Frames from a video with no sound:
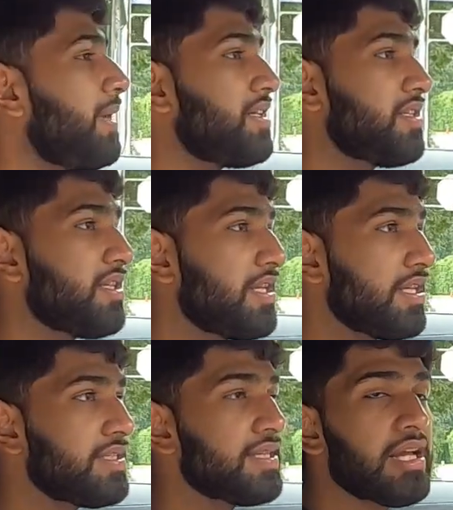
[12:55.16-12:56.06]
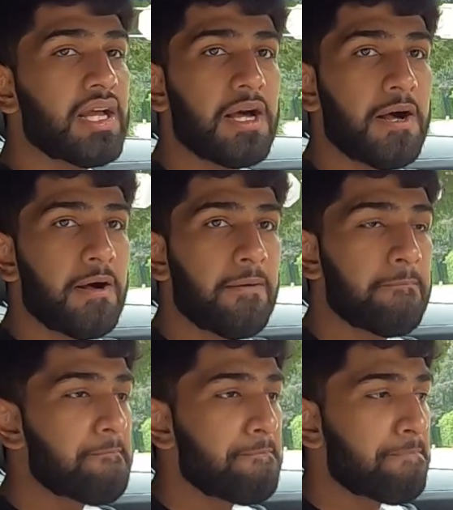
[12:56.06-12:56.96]
comparison to this.
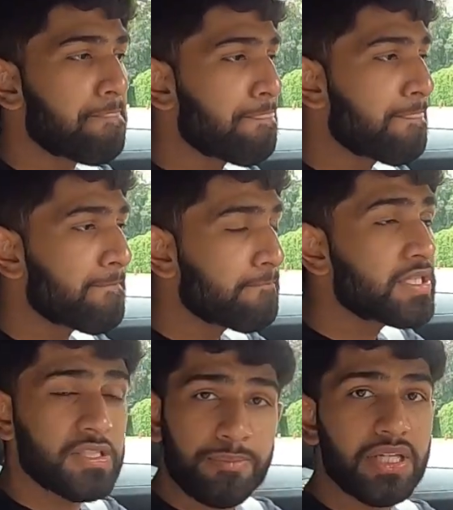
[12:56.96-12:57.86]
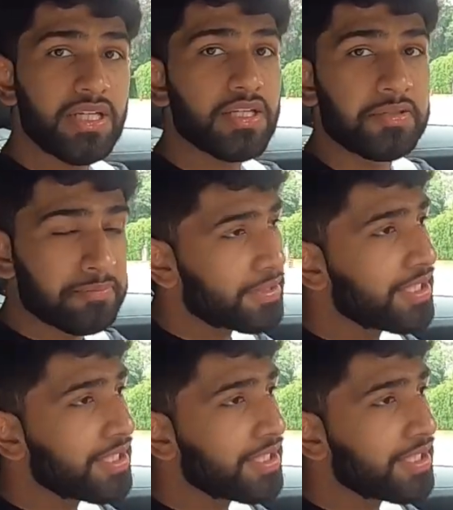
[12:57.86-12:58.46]
But still pretty good.